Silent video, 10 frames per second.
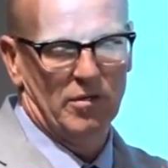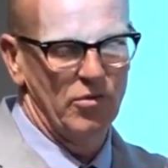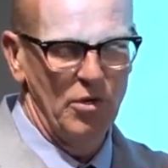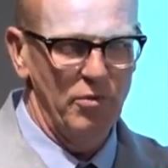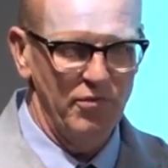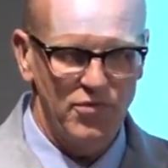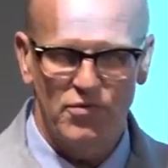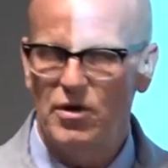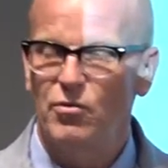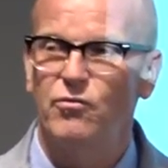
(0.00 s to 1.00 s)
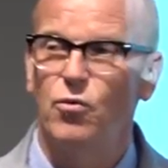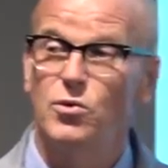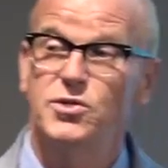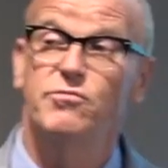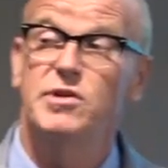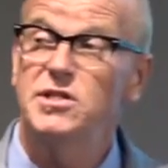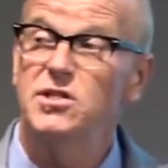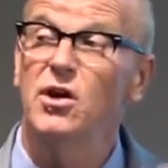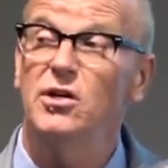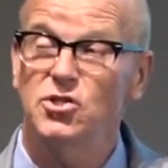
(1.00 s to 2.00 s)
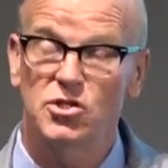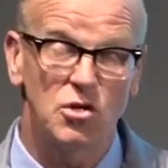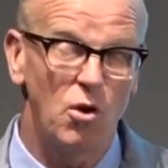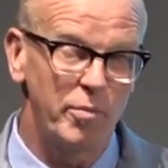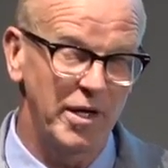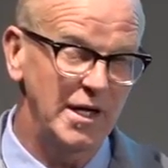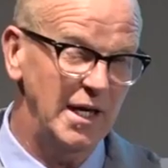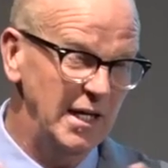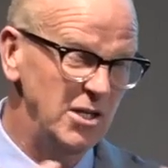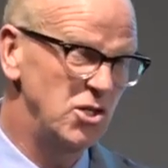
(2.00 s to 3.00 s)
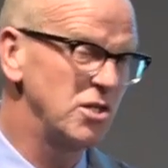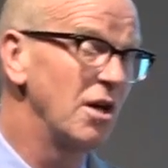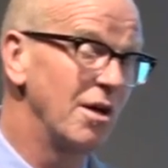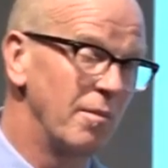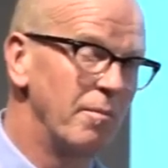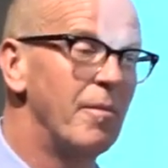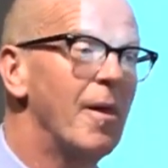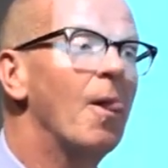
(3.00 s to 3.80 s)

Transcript: group of three or four, to research a topic each term,